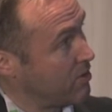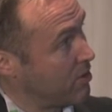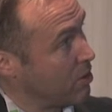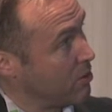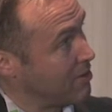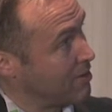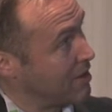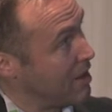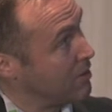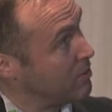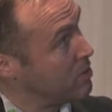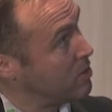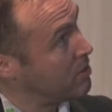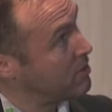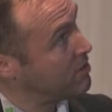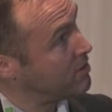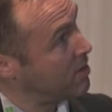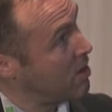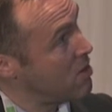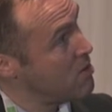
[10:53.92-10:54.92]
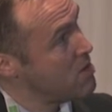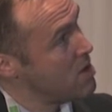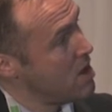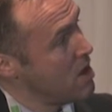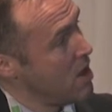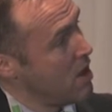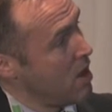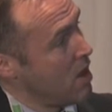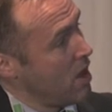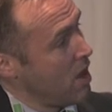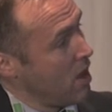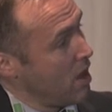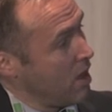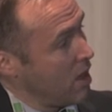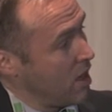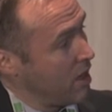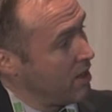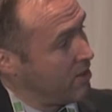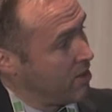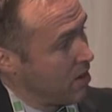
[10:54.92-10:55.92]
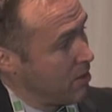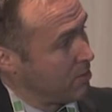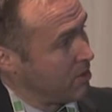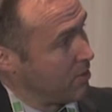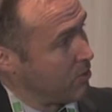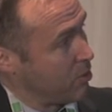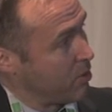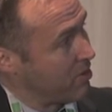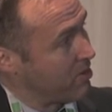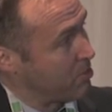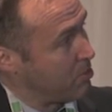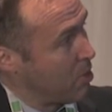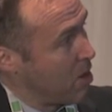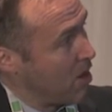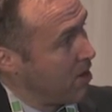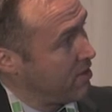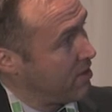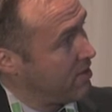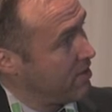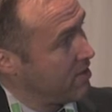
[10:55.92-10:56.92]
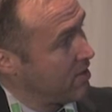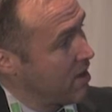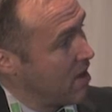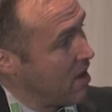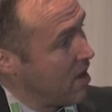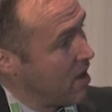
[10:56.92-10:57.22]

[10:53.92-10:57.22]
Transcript: dose levels. So in terms of response,